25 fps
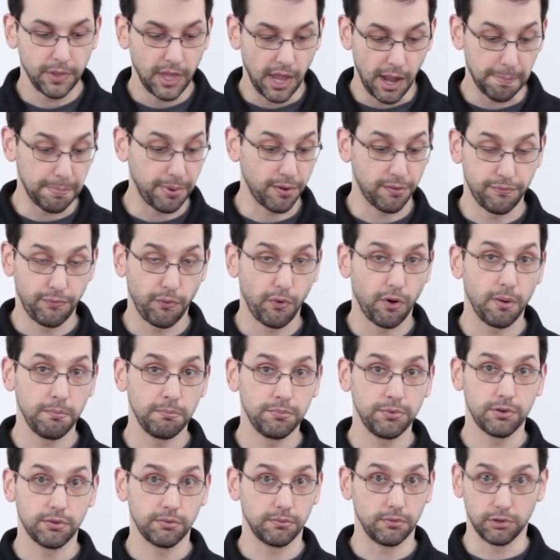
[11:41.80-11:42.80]
It
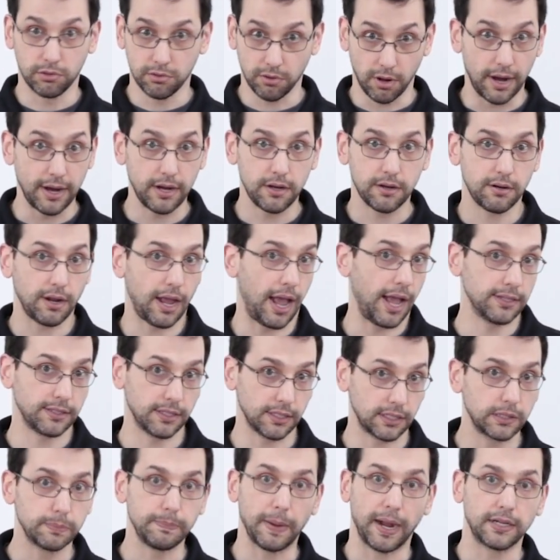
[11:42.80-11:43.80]
performed great as
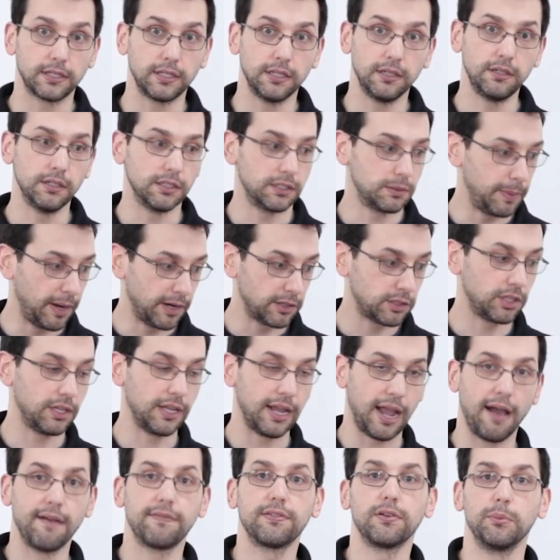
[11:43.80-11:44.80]
expected,
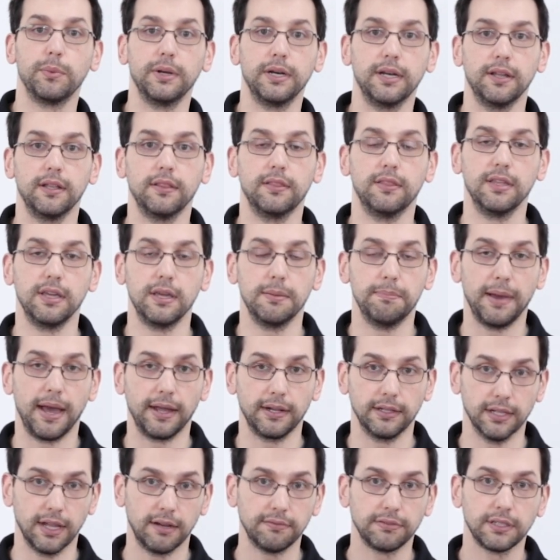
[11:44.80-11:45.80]
especially after we did the
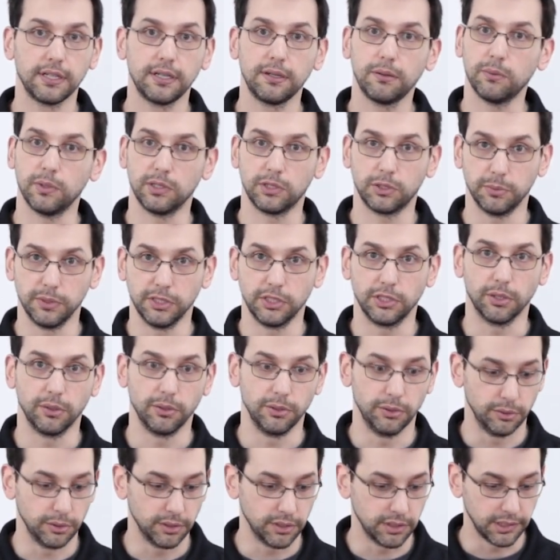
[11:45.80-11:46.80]
bed leveling, which we
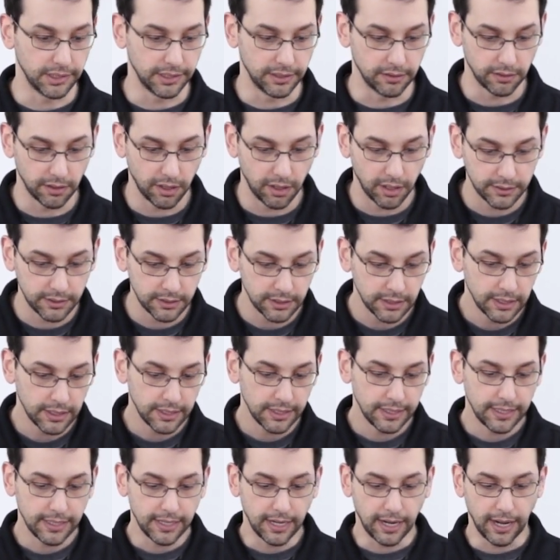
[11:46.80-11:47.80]
showed you earlier on.
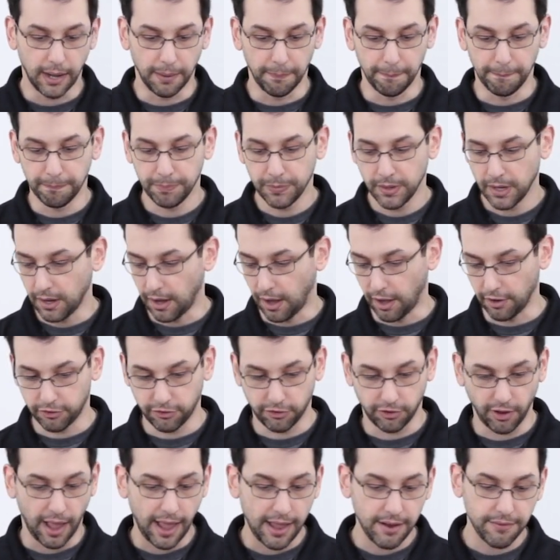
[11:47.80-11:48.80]

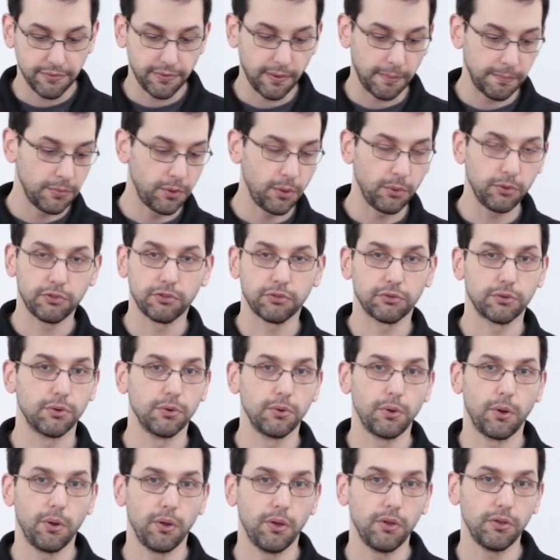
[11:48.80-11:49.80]
Aside from those
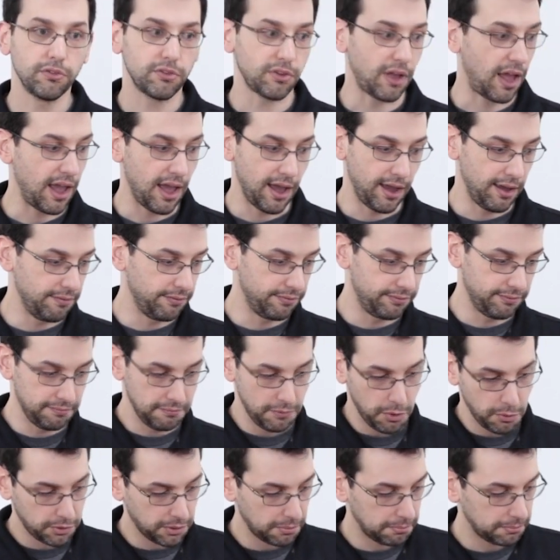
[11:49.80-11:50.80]
screw holes, I have
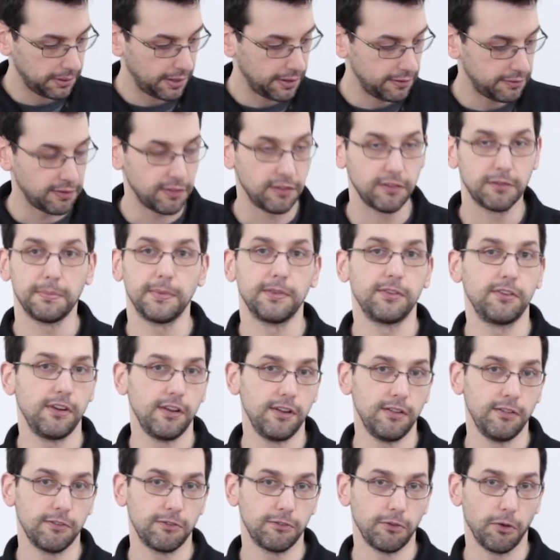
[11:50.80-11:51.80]
no complaints of this
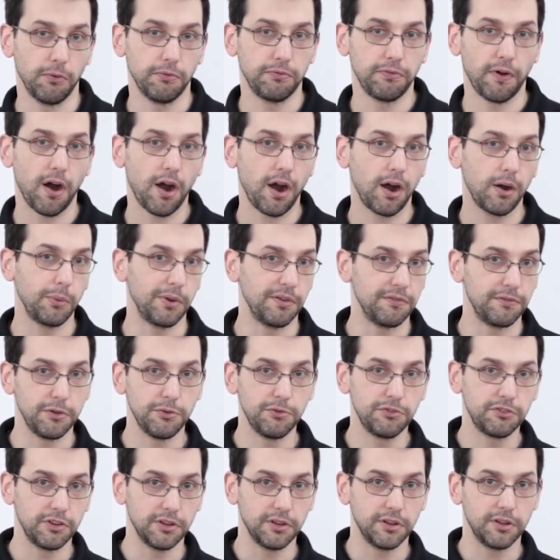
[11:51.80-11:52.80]
machine so far. We've
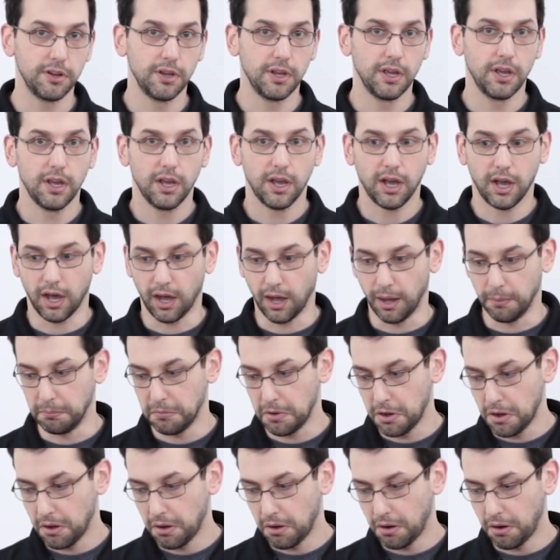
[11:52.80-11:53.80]
used it on
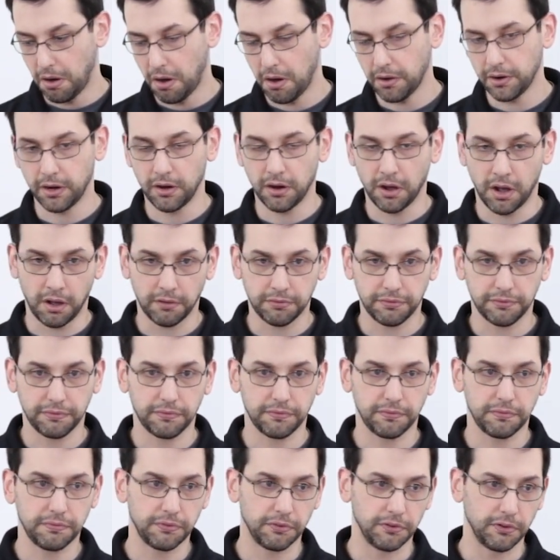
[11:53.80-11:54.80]
and
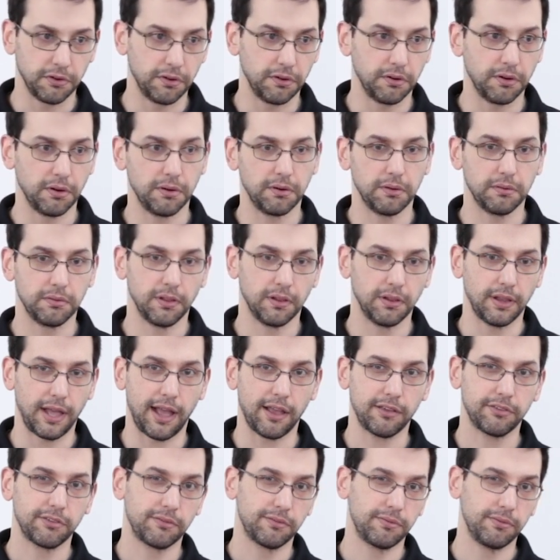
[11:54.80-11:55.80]
off for the
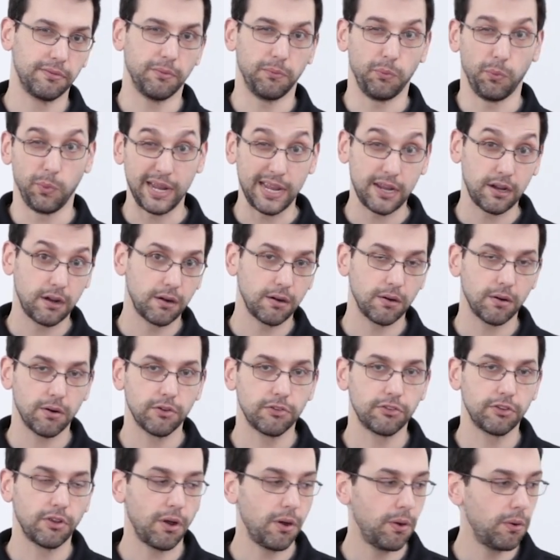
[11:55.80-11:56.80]
last week or
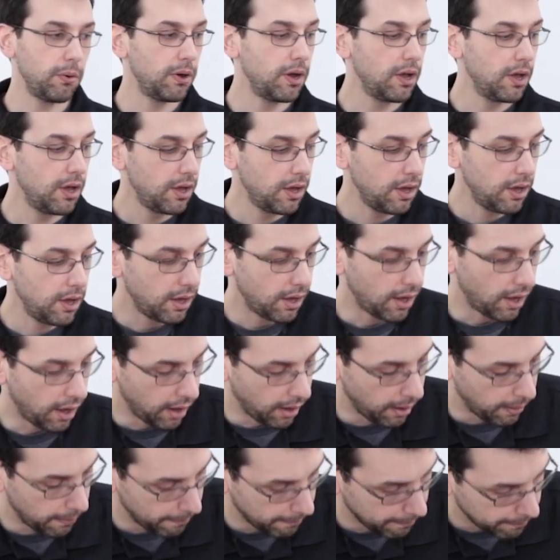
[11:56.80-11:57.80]
so.
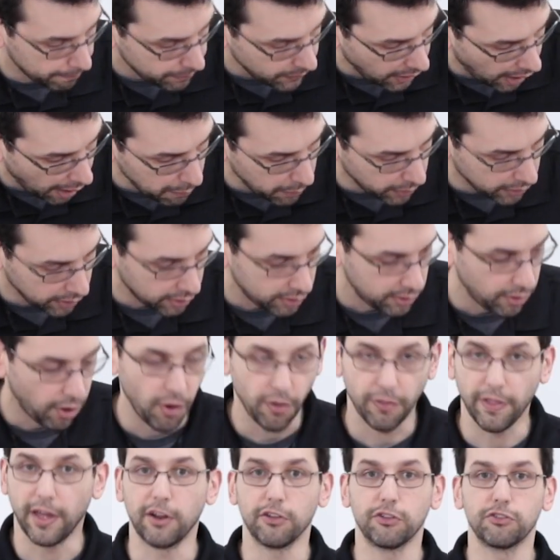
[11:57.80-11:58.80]
I wouldn't
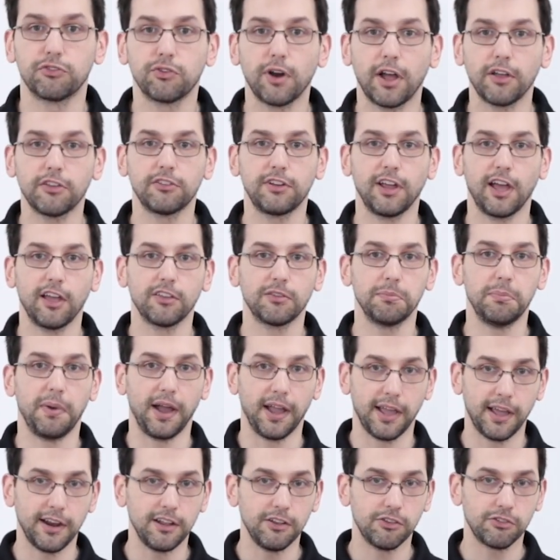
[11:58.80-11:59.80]
call that a stress test
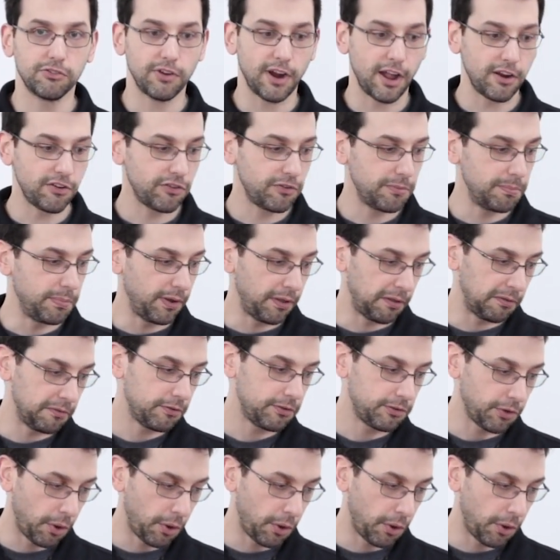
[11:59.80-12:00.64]
by any stretch, but